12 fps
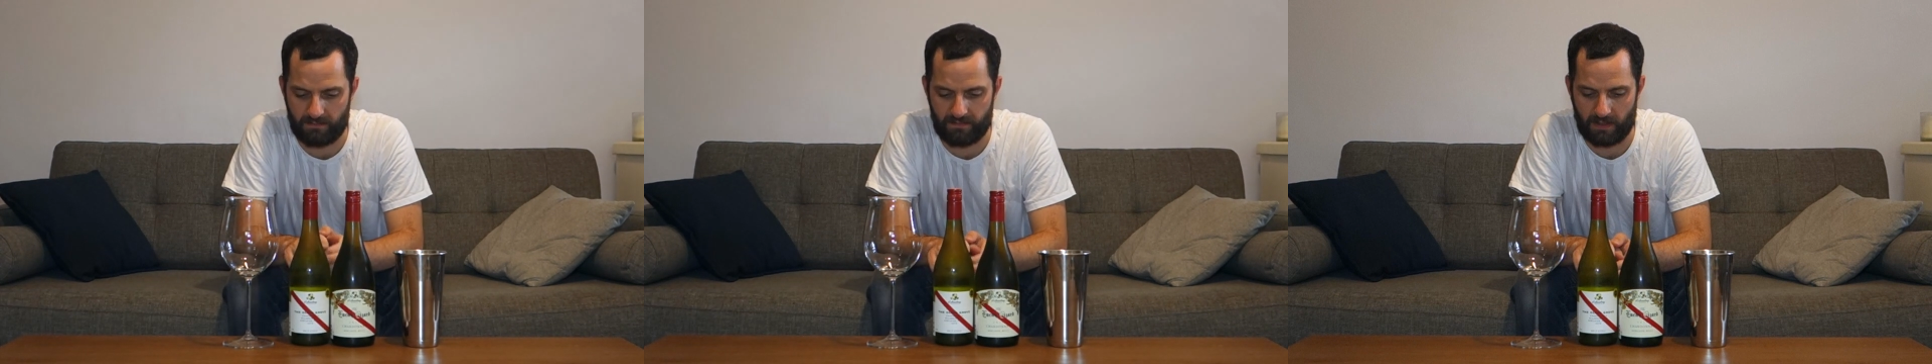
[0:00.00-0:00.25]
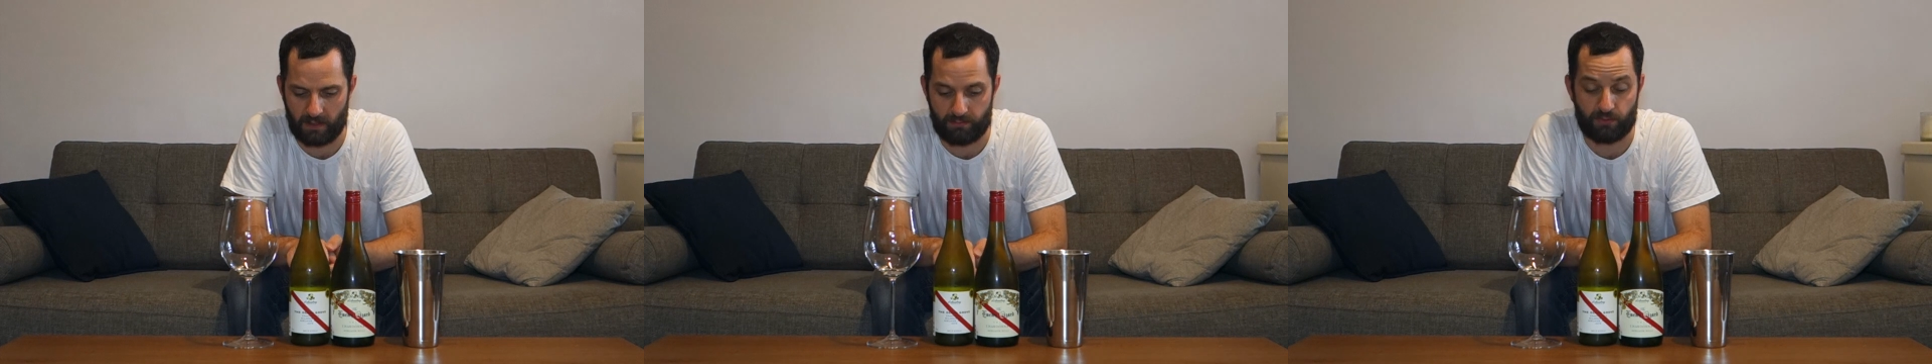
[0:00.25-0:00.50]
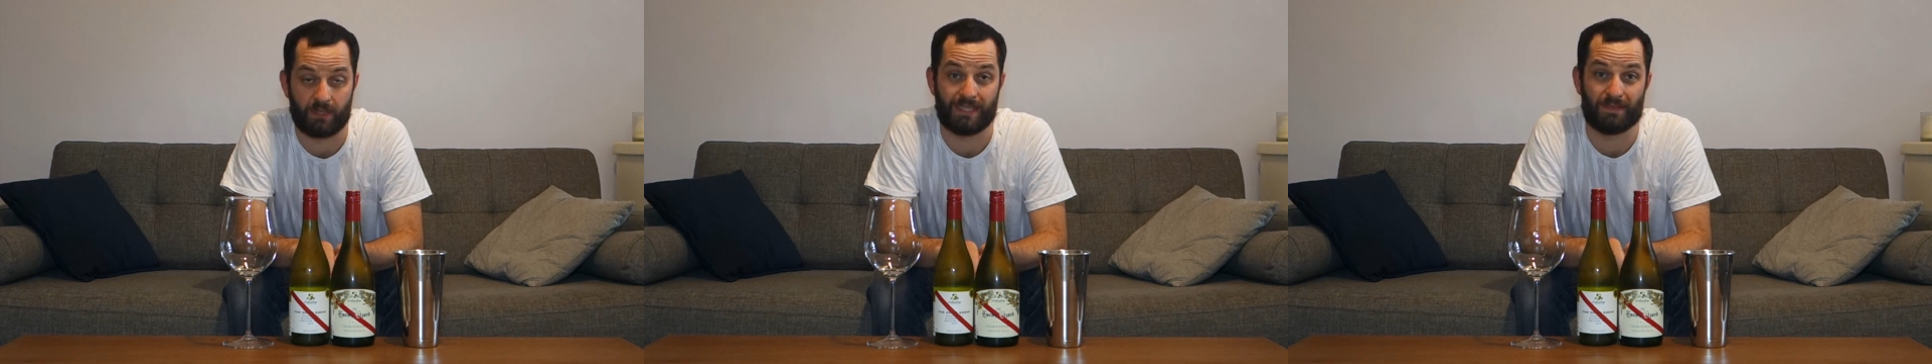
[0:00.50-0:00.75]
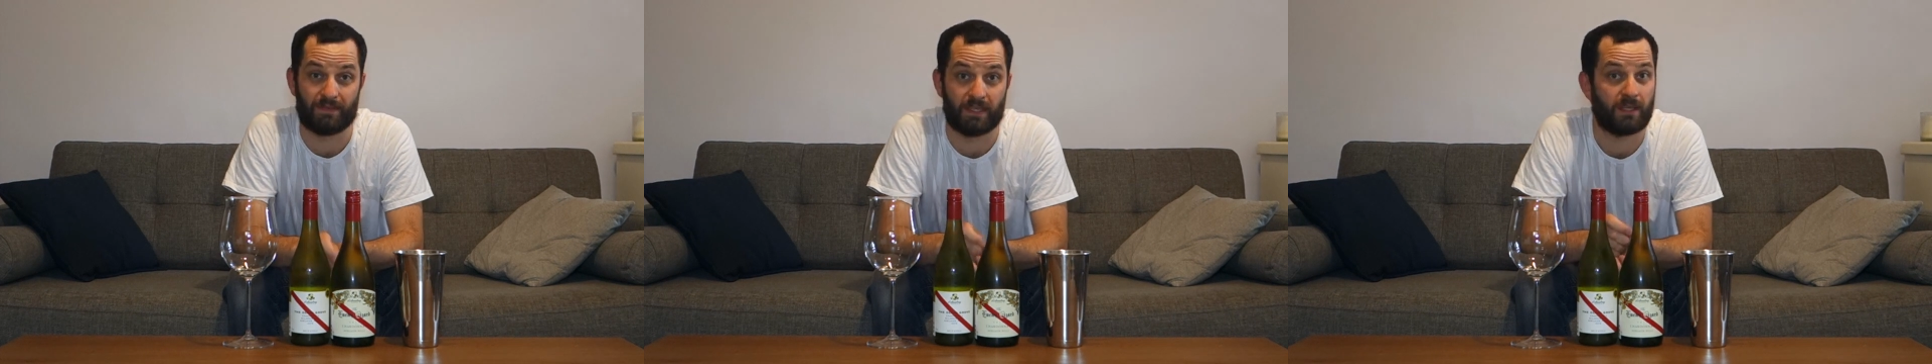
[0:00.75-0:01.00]
very
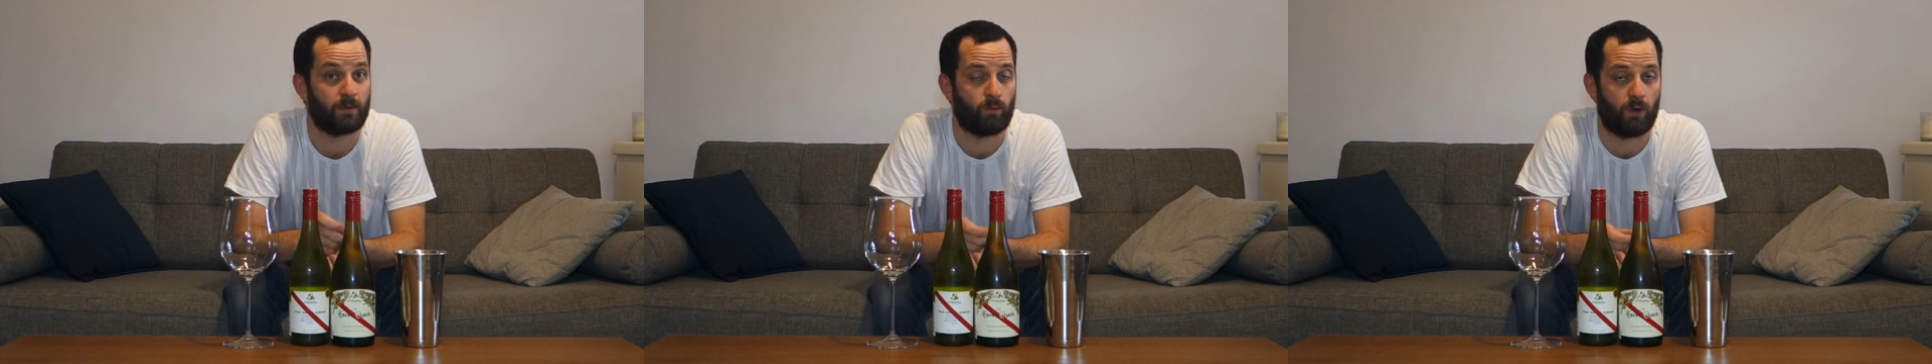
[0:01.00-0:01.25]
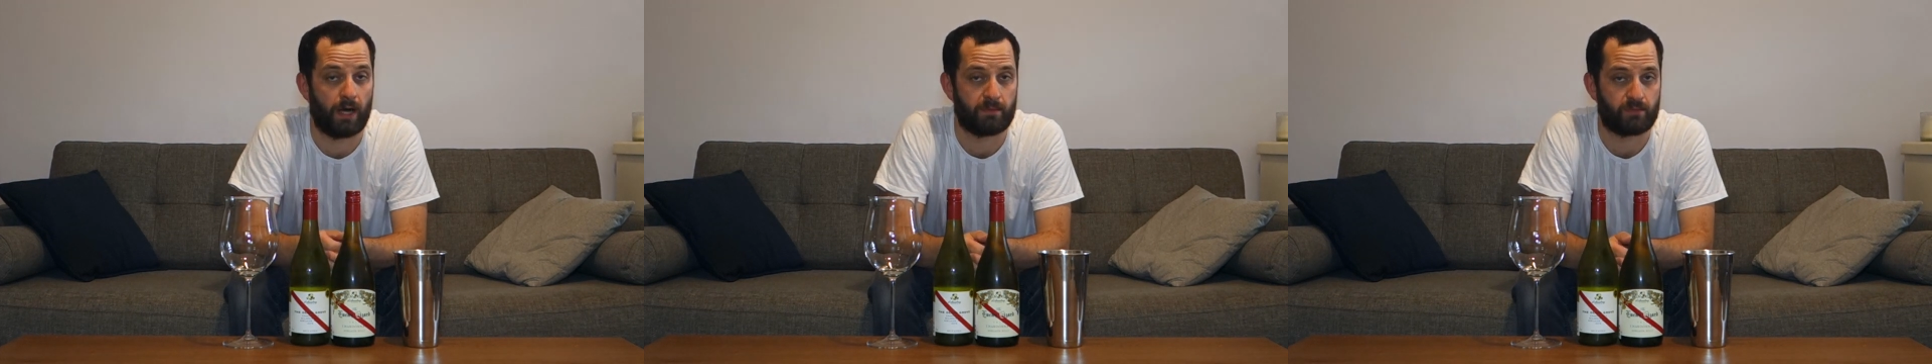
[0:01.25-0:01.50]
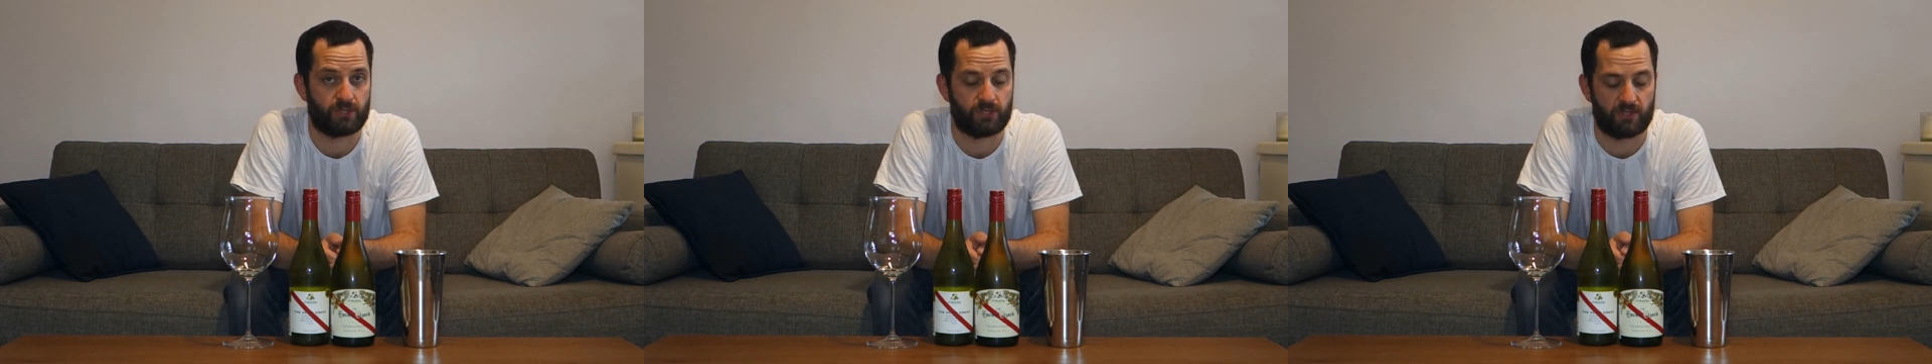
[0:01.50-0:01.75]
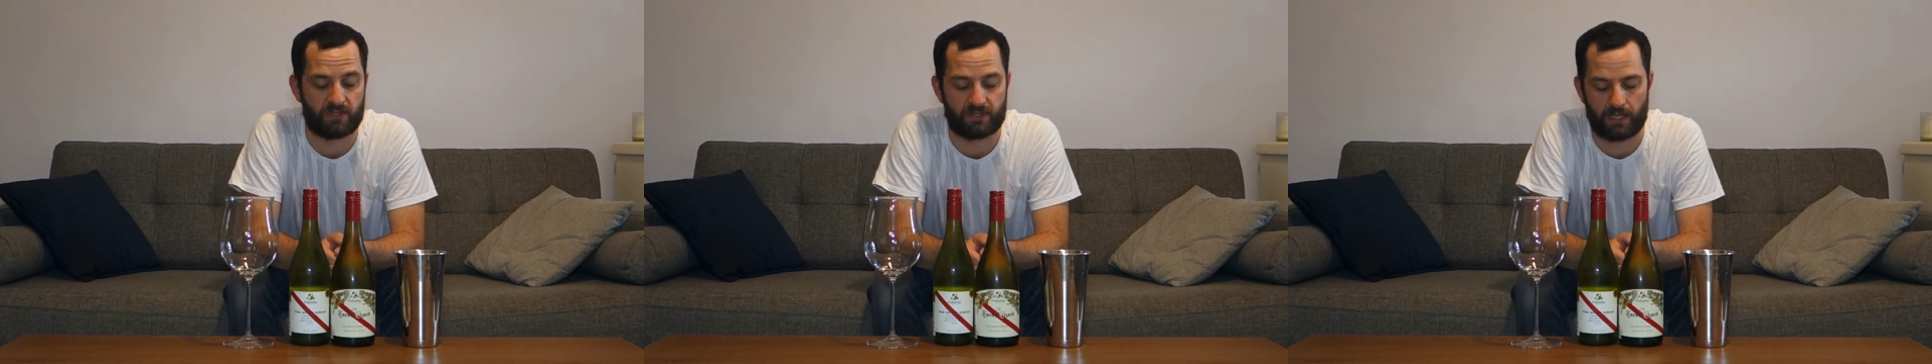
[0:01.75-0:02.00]
prolific wine
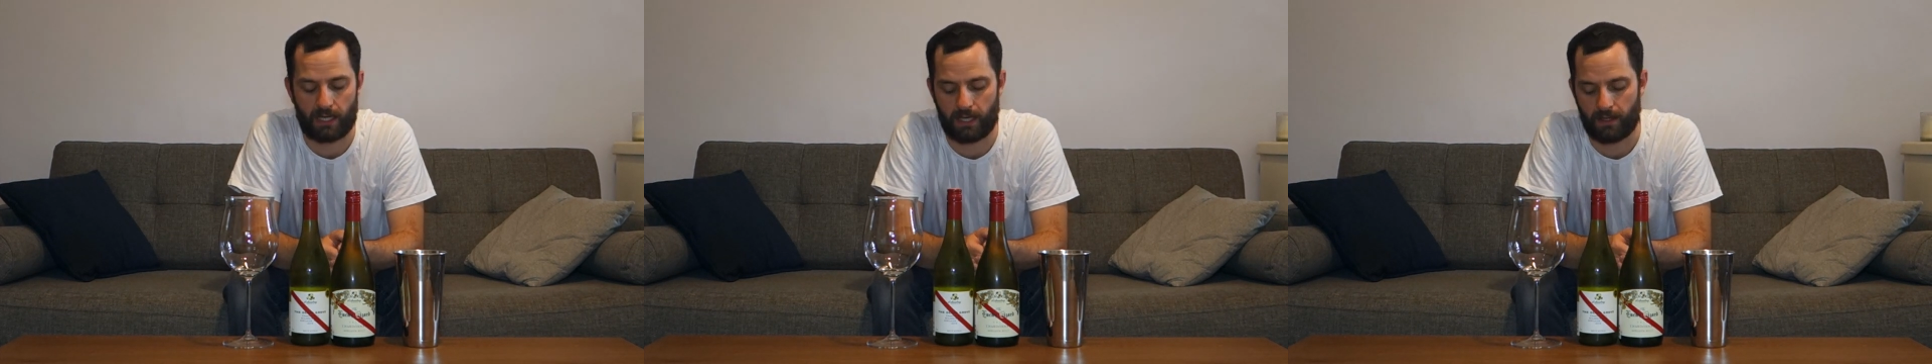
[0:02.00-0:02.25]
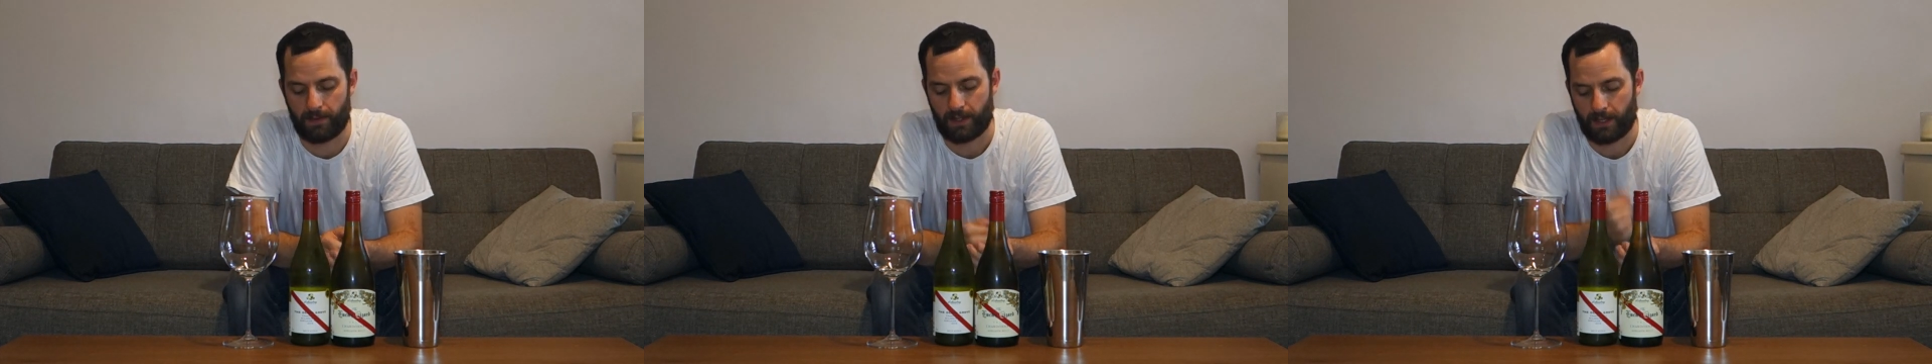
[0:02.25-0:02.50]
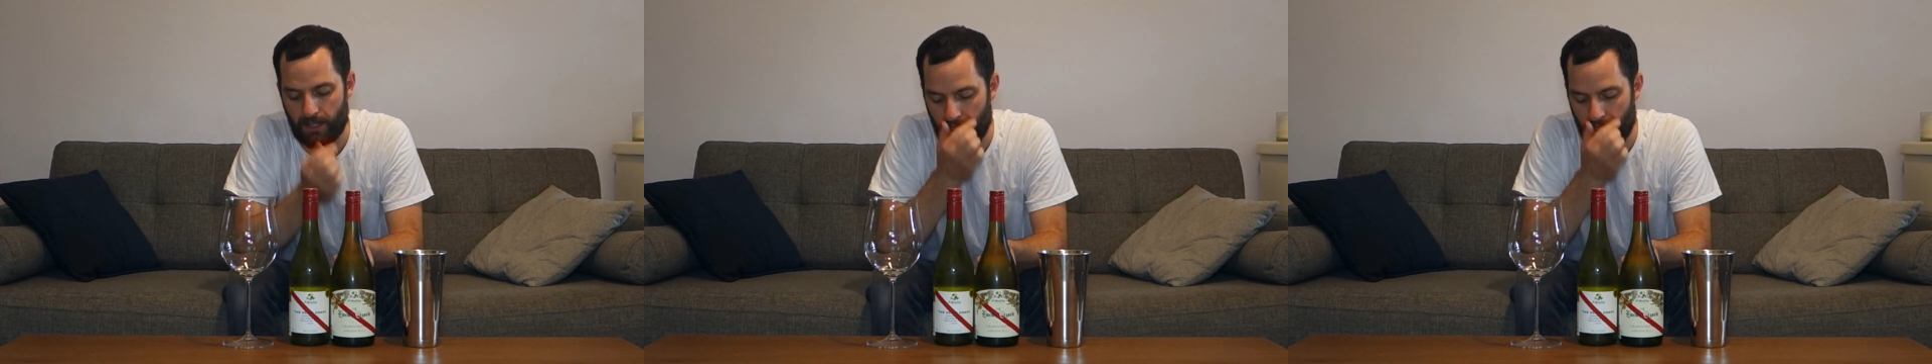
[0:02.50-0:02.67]
producer,